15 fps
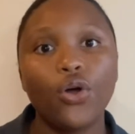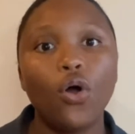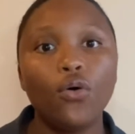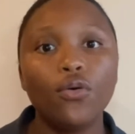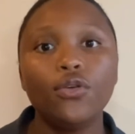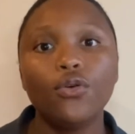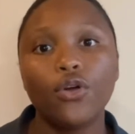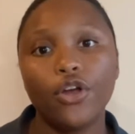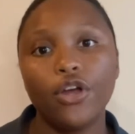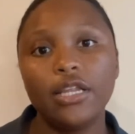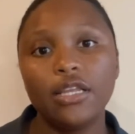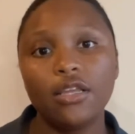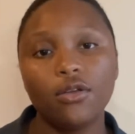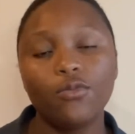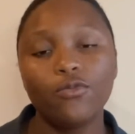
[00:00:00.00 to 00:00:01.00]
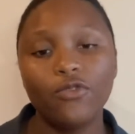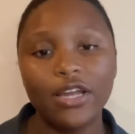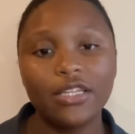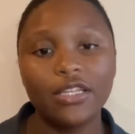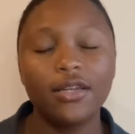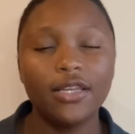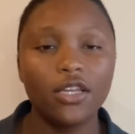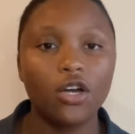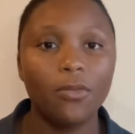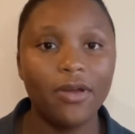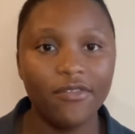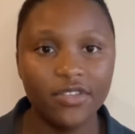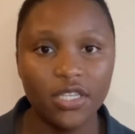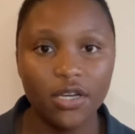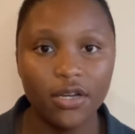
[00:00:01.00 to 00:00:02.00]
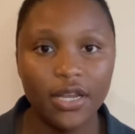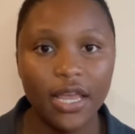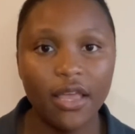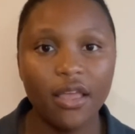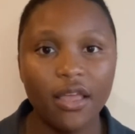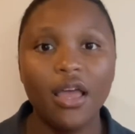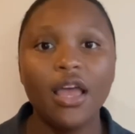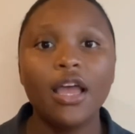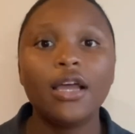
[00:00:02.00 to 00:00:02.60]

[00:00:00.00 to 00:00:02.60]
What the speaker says: how you earn rental income every single day,